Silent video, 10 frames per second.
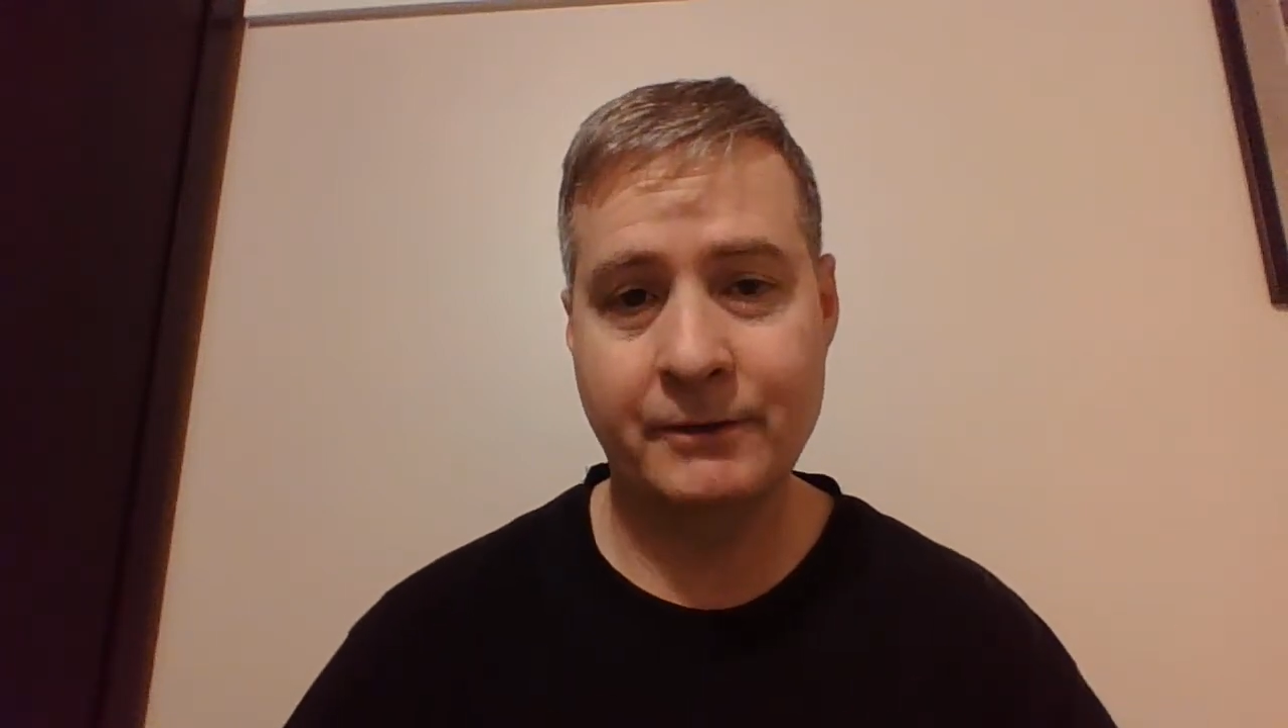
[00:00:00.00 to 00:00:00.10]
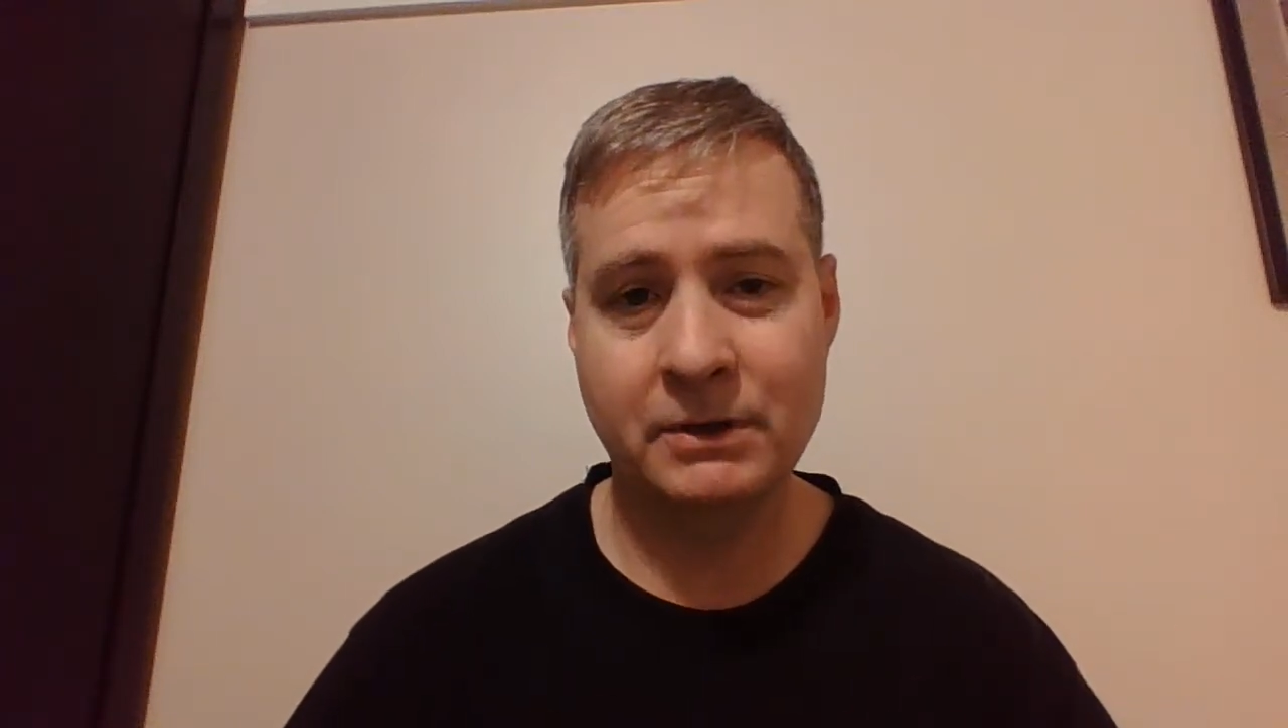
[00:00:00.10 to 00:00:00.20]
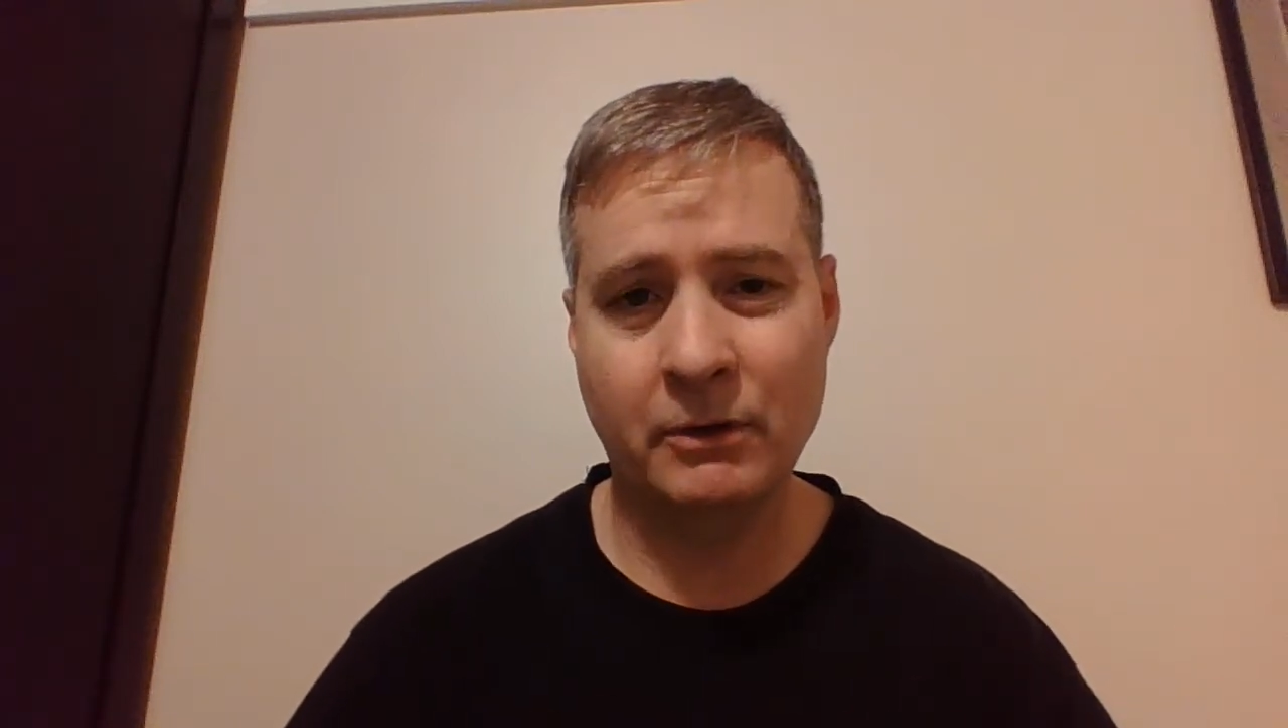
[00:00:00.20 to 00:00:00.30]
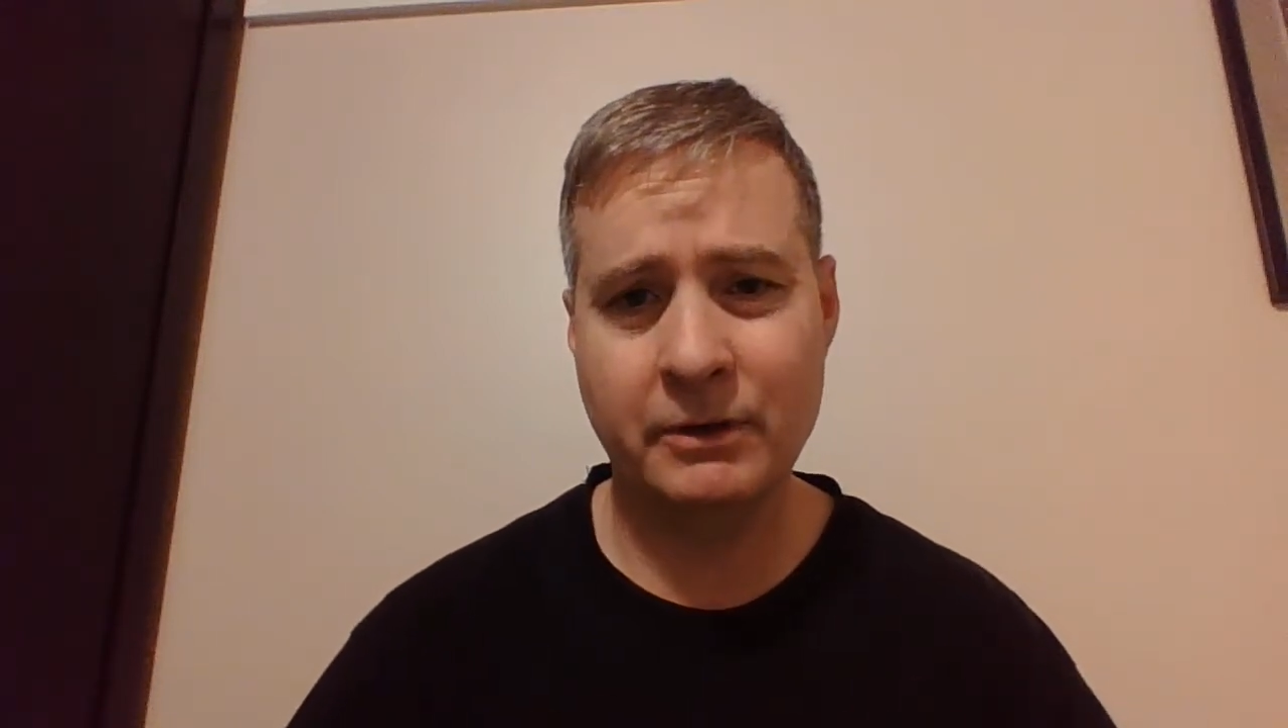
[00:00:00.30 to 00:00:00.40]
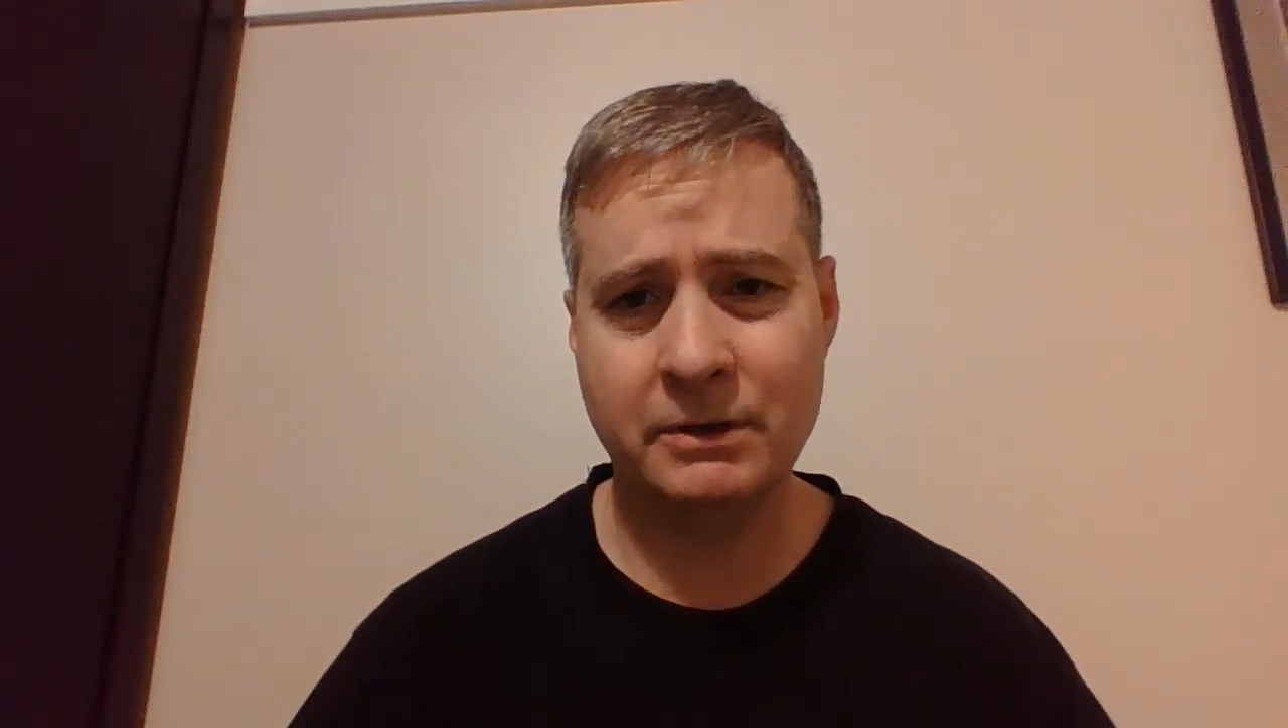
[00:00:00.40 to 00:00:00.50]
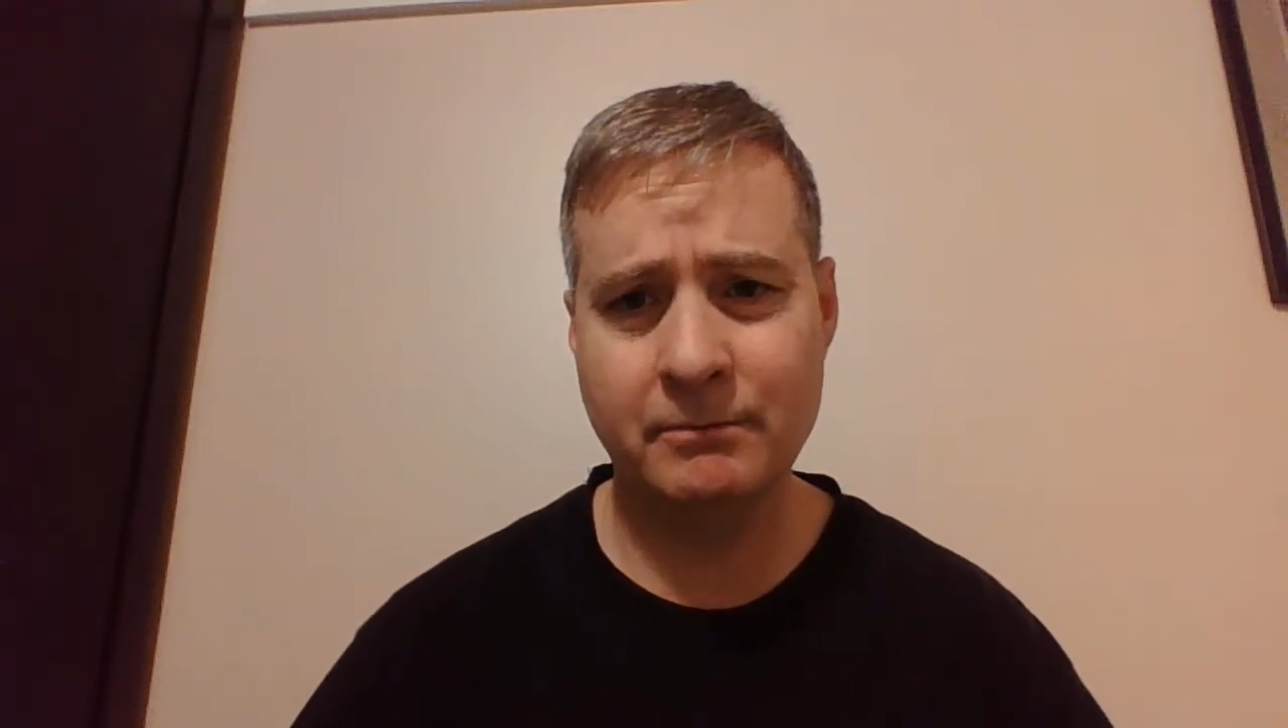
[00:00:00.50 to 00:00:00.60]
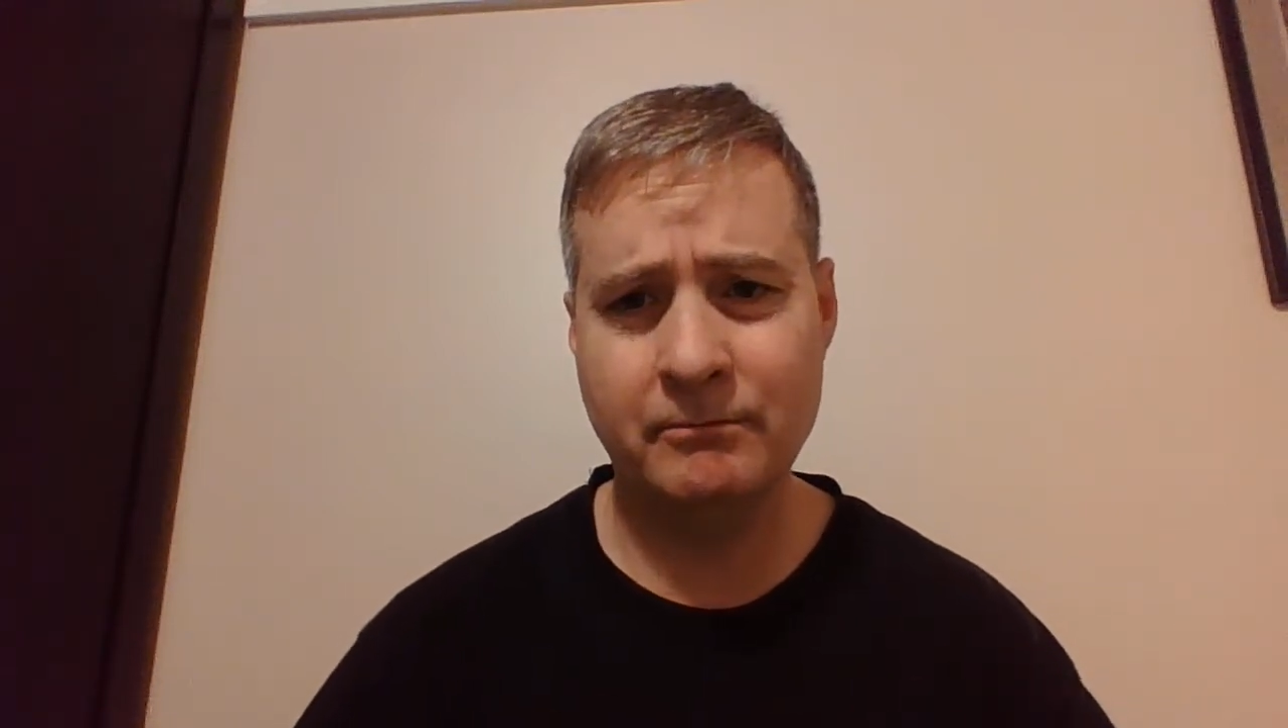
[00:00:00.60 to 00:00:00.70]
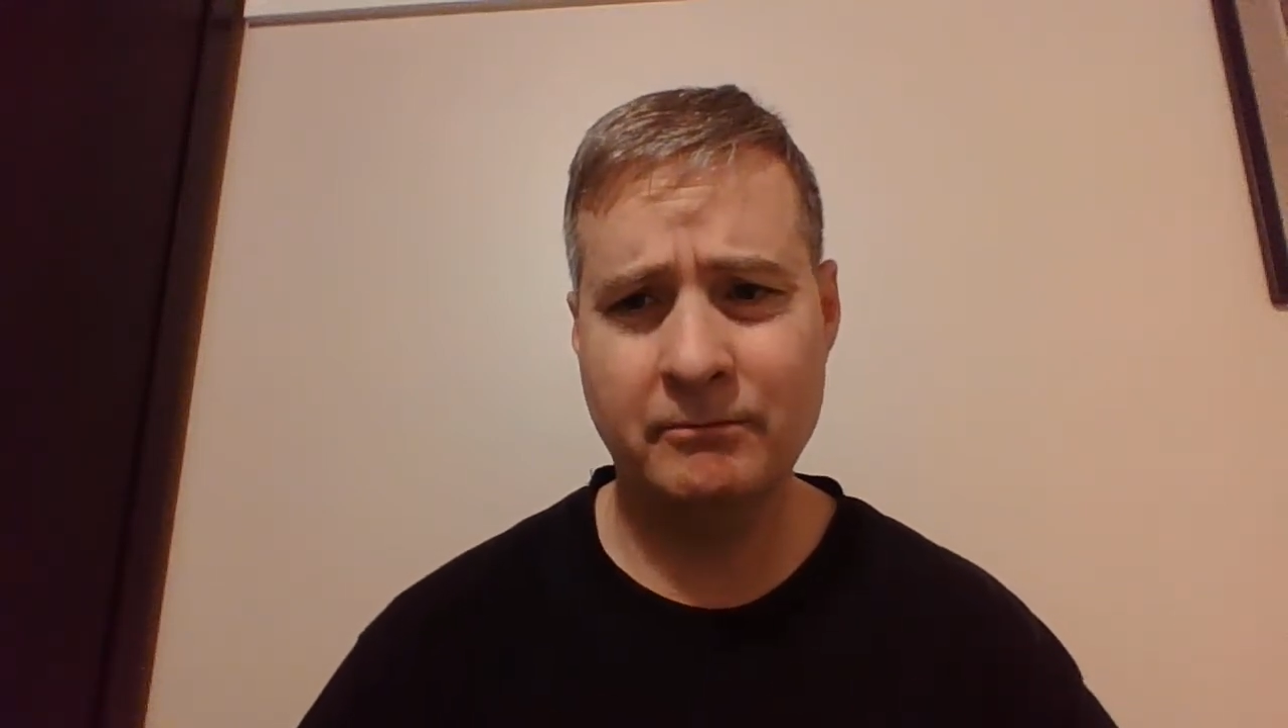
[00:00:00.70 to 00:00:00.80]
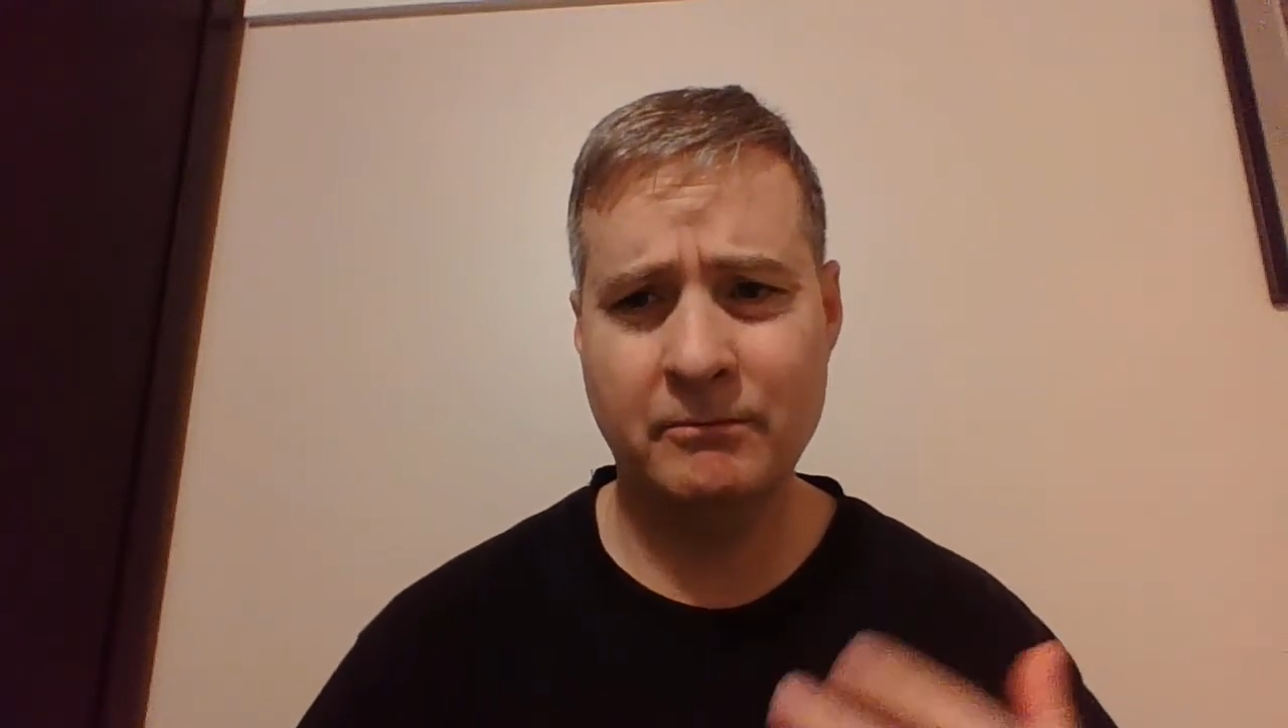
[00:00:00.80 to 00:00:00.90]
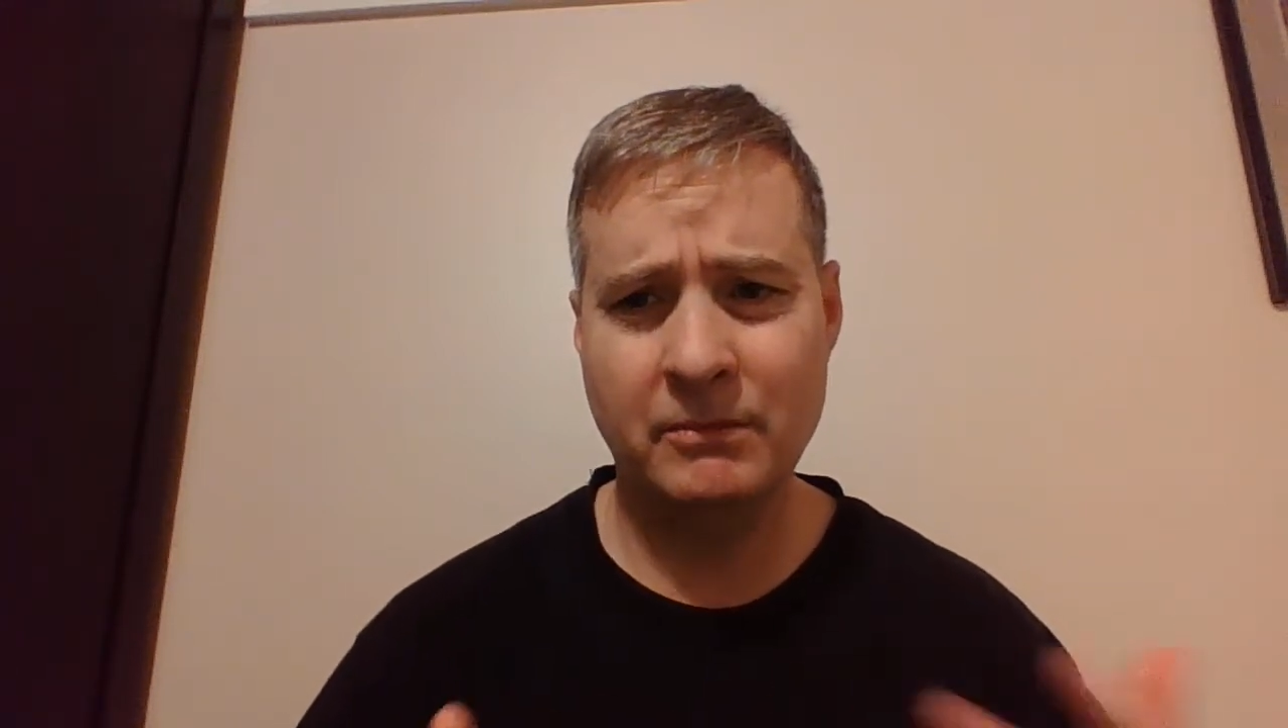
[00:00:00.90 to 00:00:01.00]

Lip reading: So there's some